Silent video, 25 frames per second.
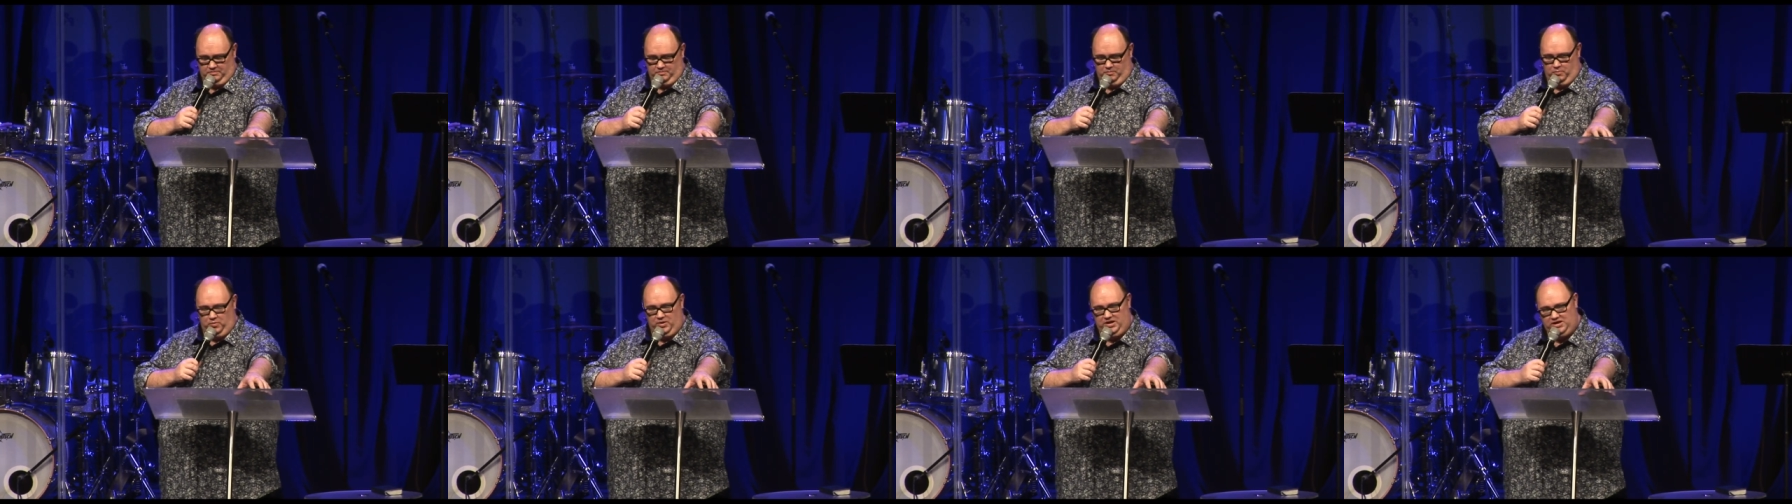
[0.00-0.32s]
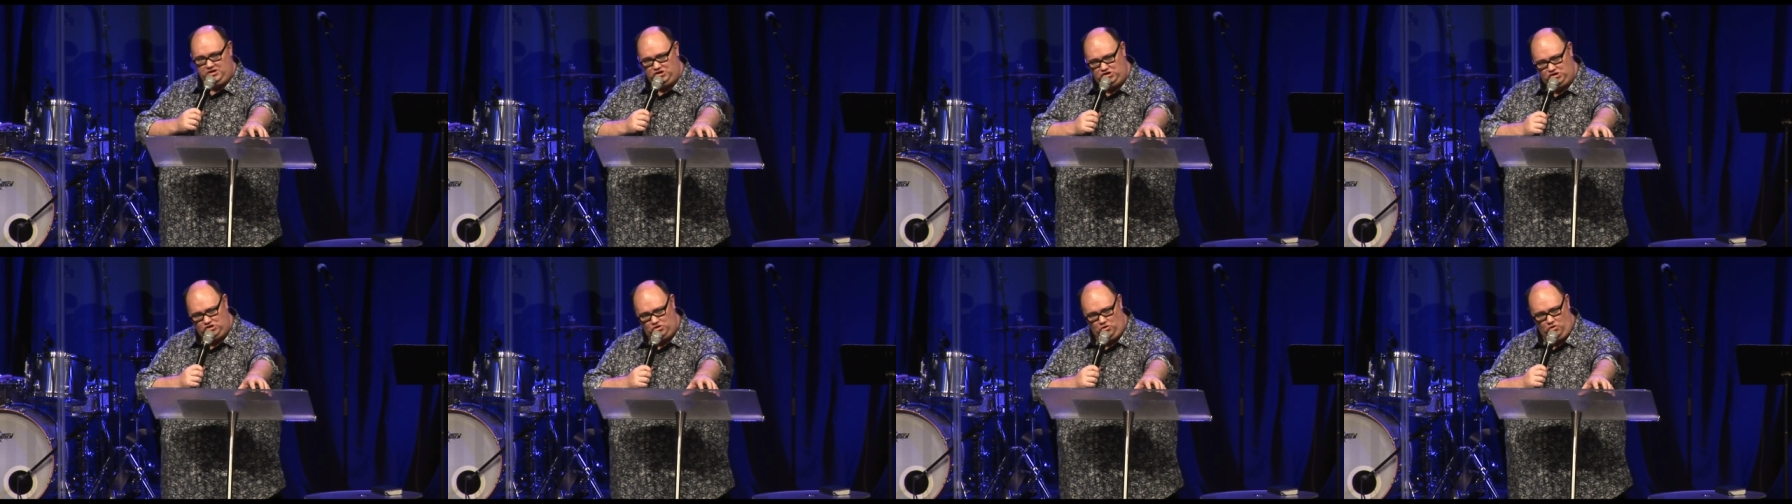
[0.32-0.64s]
Be
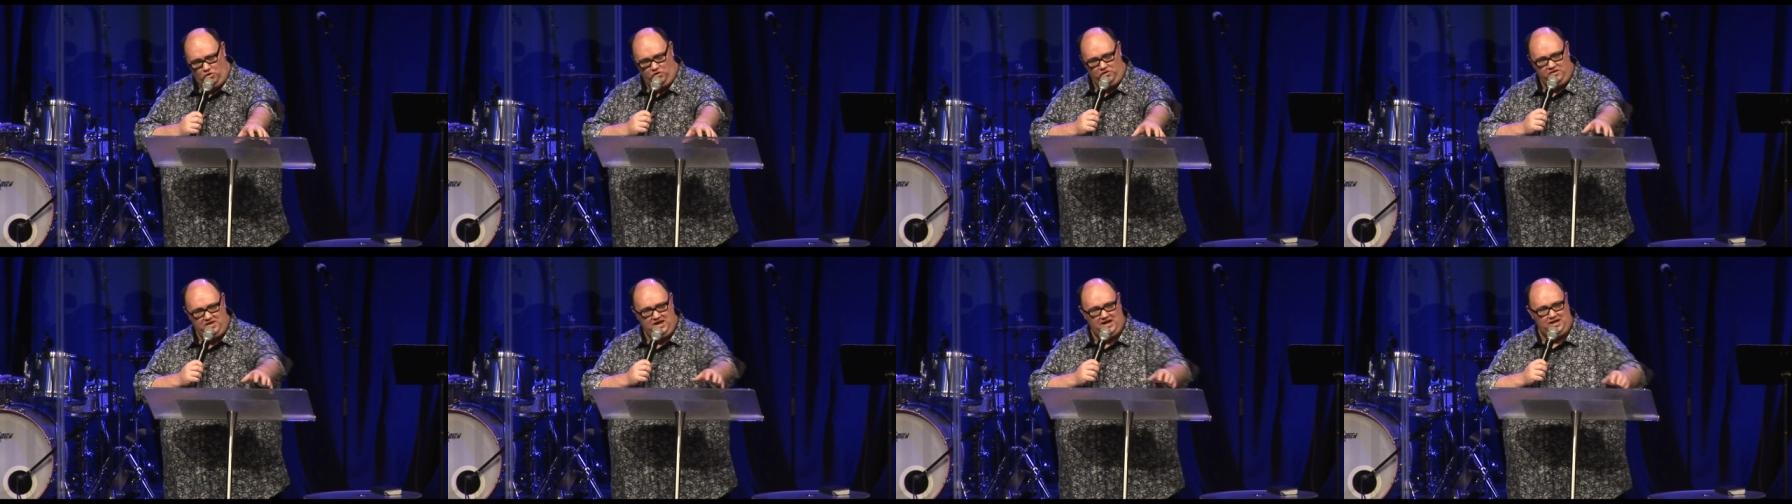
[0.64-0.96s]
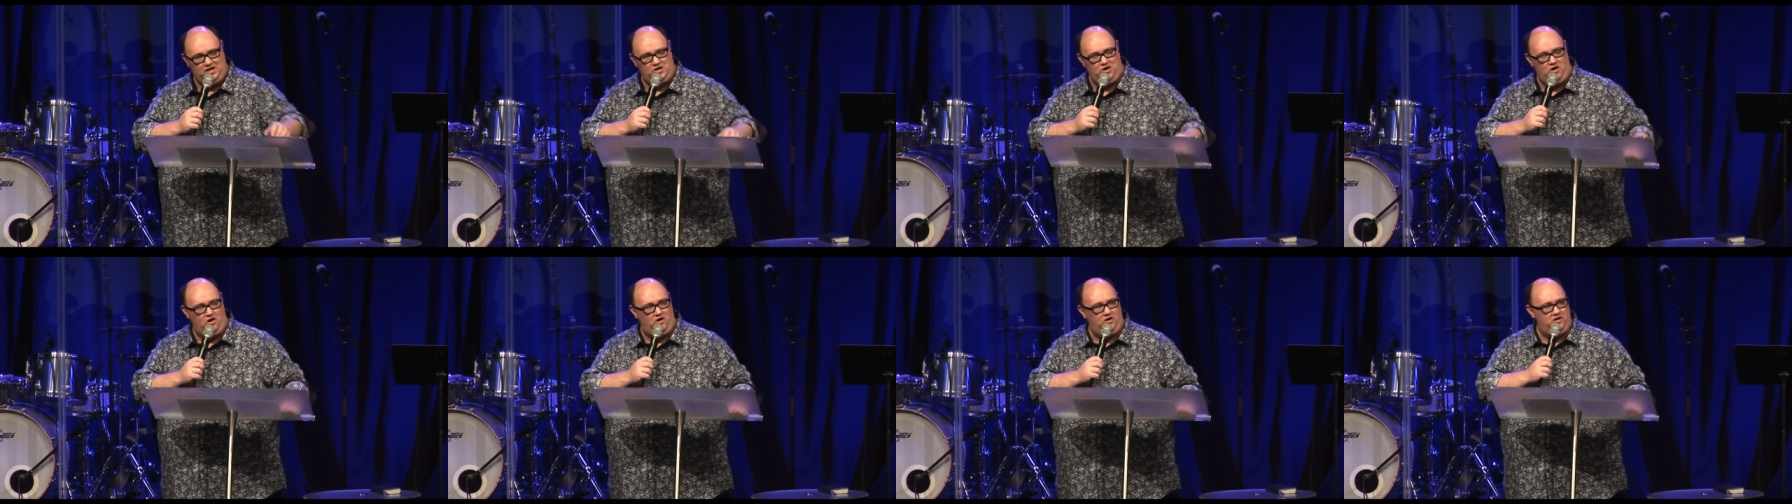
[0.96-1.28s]
assured that
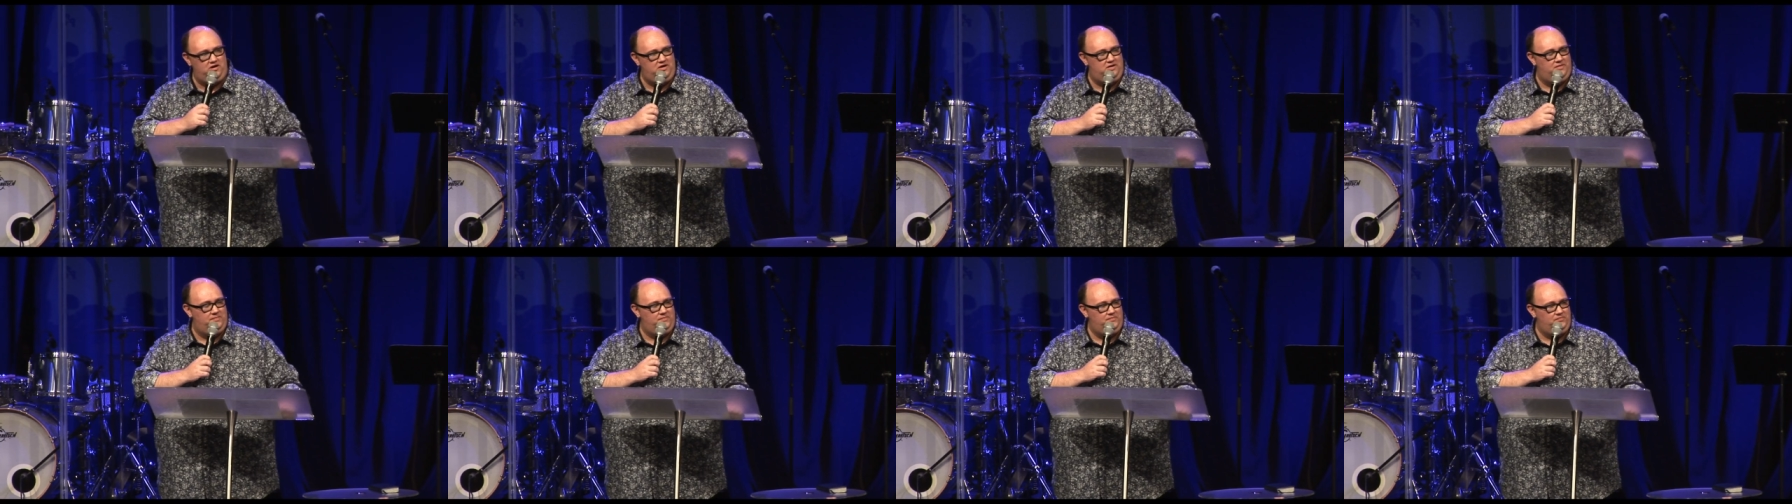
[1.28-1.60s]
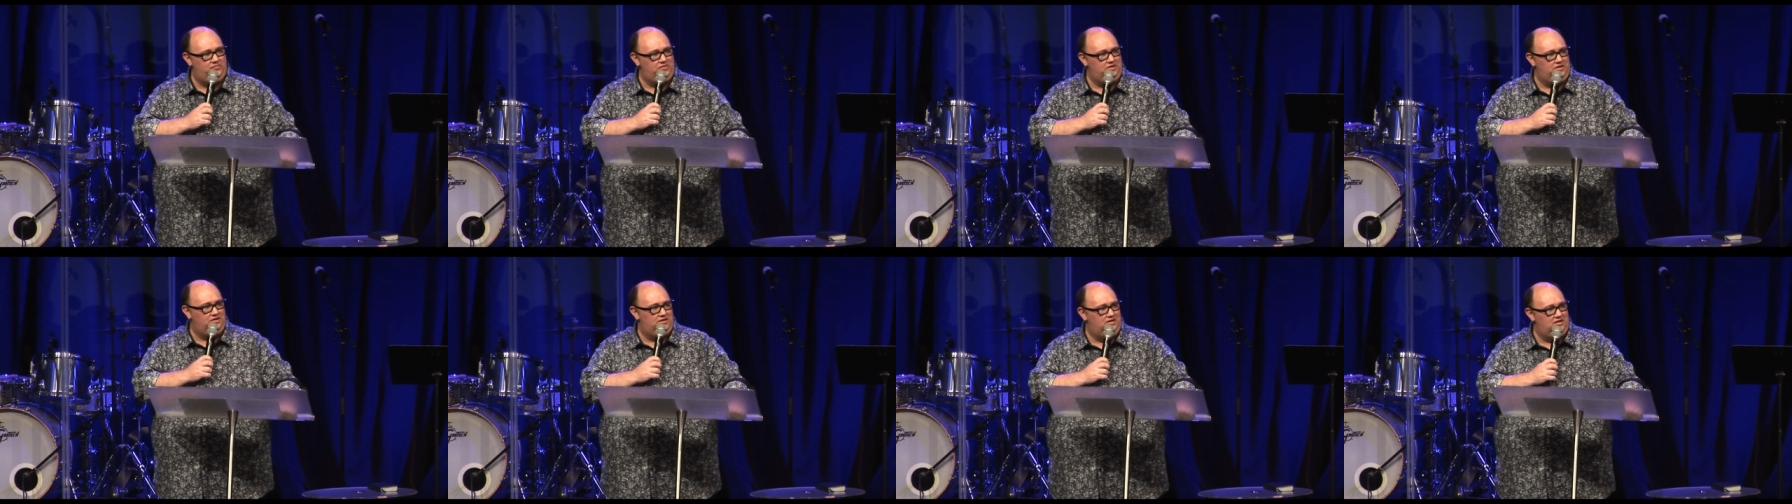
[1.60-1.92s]
God
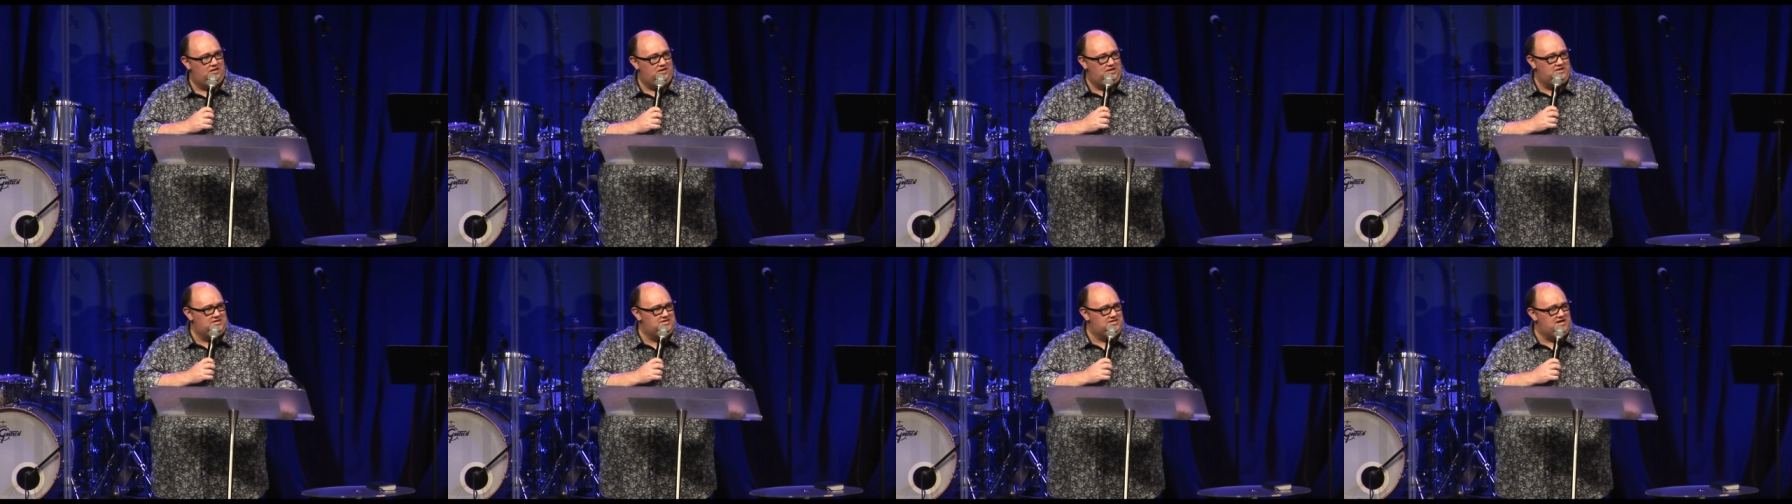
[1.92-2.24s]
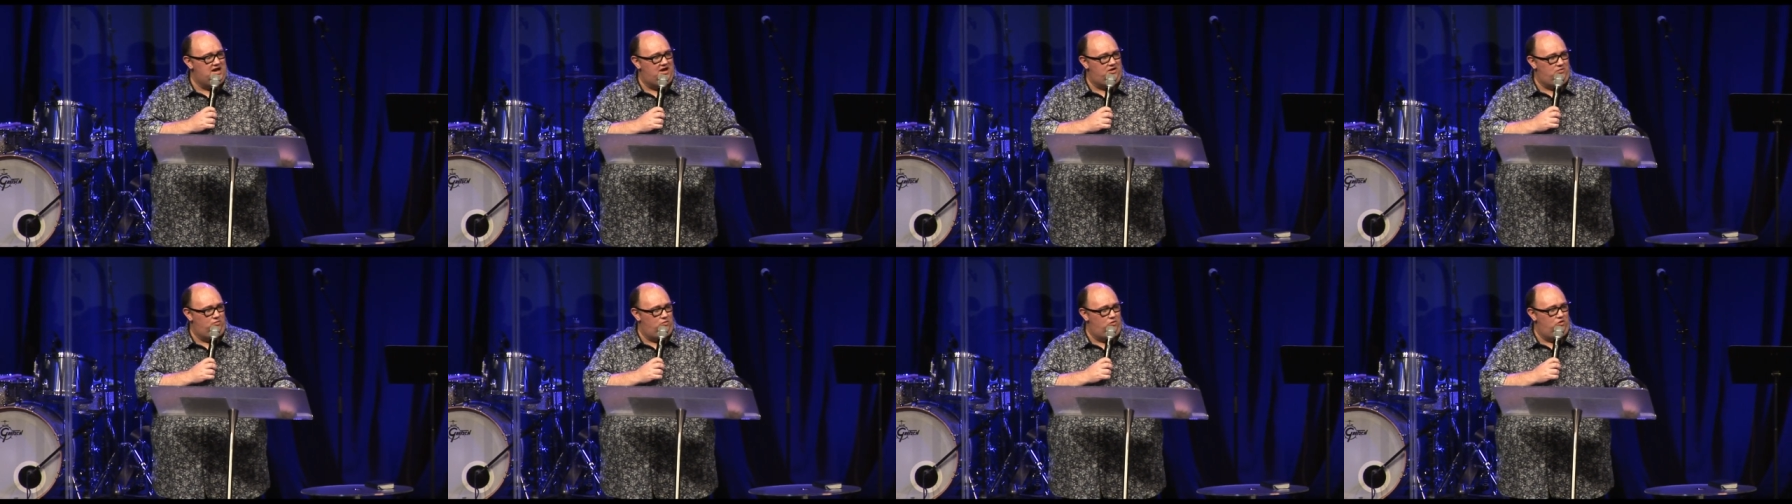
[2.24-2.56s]
is
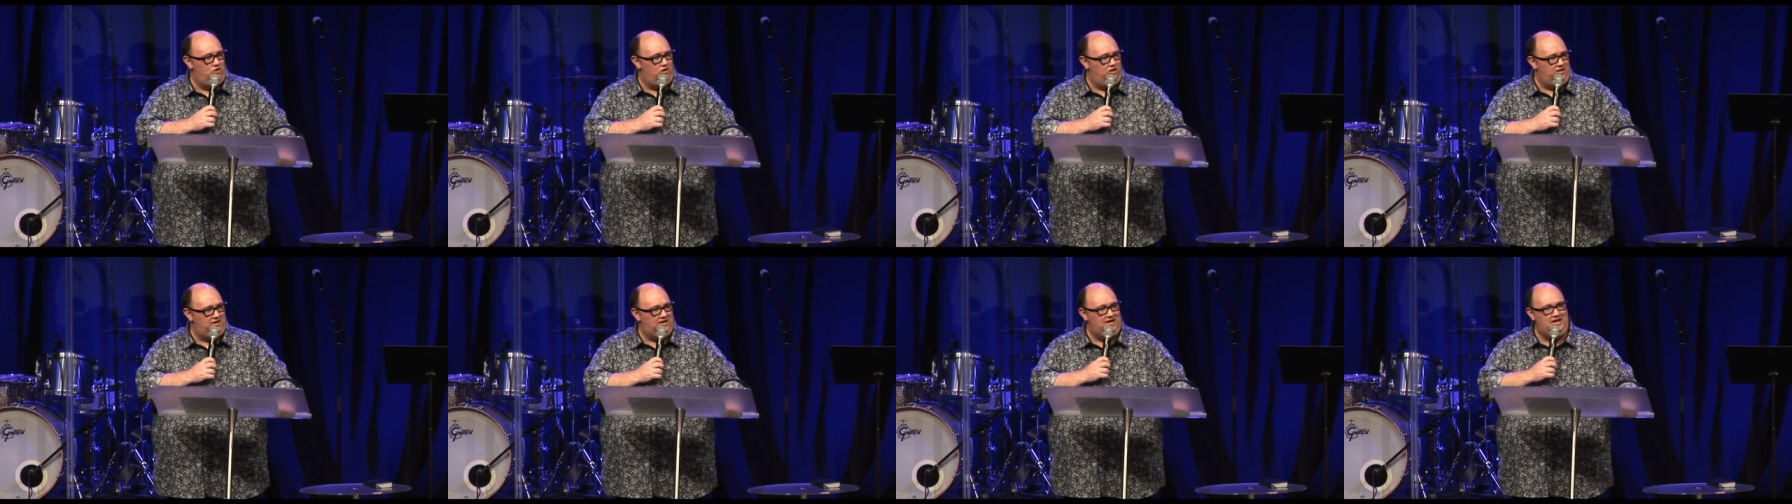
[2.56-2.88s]
at work.